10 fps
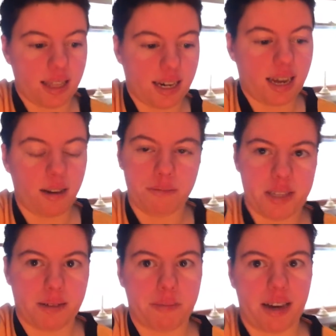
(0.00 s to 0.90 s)
and then help
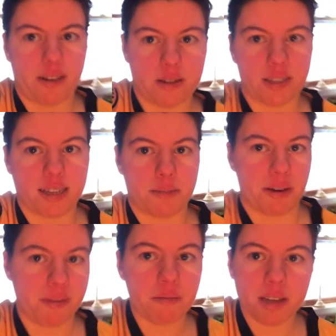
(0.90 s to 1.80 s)
set up the house because
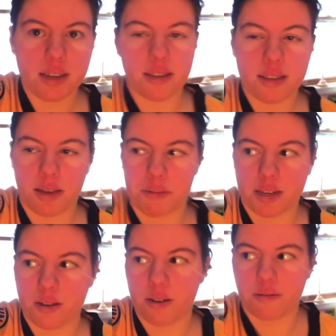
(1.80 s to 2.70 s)
my family is
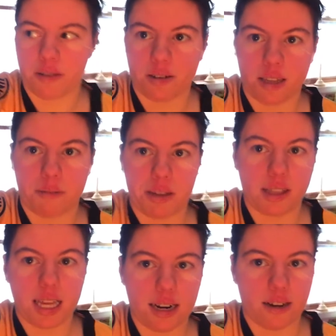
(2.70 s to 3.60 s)
coming over a little bit
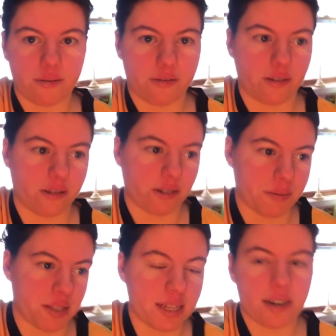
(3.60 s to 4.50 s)
later for
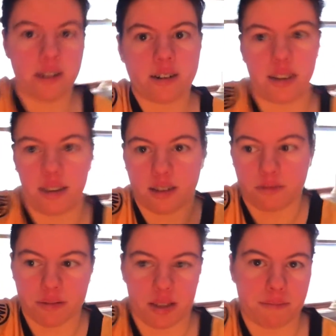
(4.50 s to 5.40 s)
Christmas dinner and to
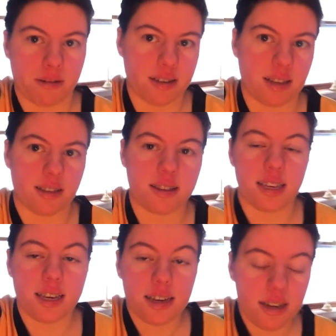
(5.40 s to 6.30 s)
open some presents.
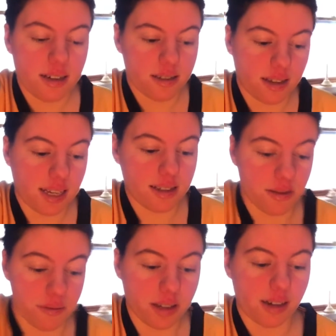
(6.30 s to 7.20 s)
So
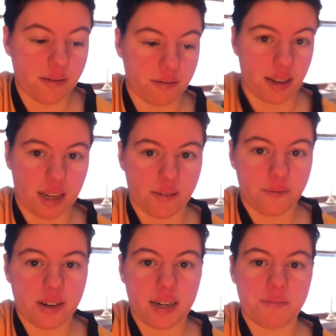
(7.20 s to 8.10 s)
that's really, really
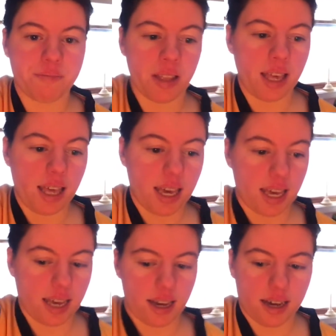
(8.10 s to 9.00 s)
fun.
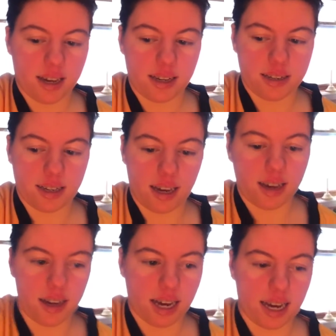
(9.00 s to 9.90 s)
And
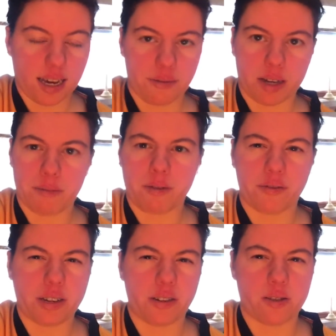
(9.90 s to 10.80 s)
yeah, I have a couple
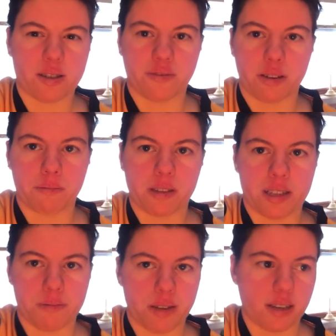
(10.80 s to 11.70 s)
of videos to film
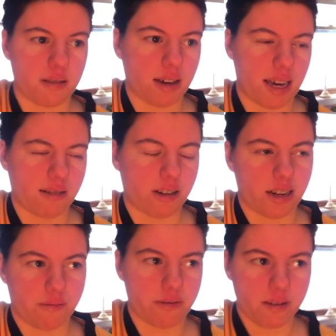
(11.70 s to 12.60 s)
this week. I
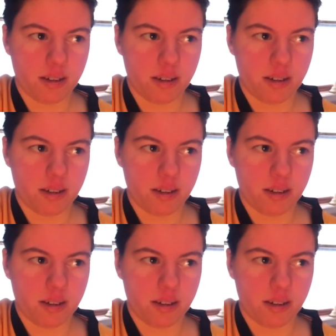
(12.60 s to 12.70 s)
actually have